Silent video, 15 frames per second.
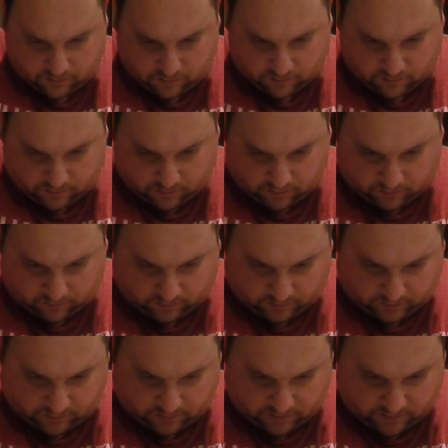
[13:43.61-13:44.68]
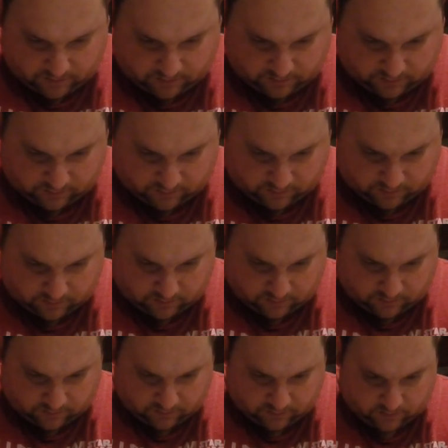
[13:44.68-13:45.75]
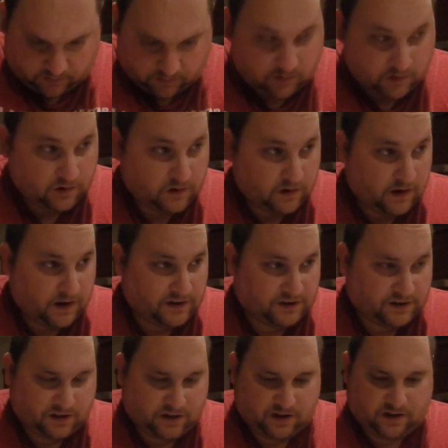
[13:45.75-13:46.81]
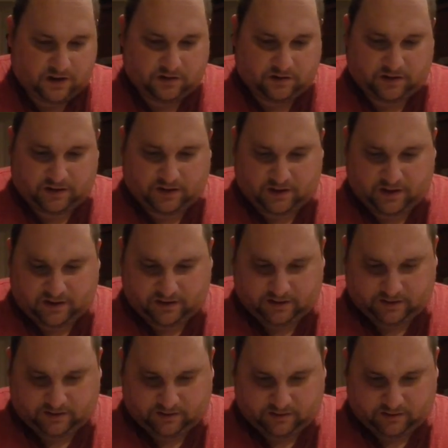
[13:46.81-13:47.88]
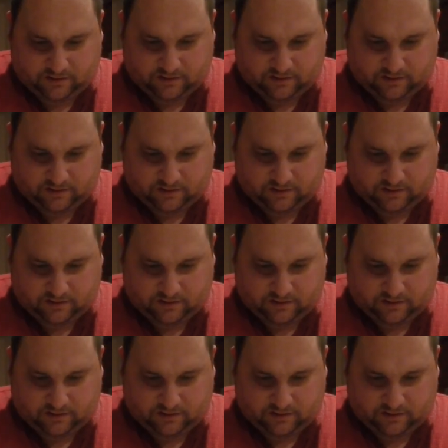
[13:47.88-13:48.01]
it goes like this. As you see, it goes like this.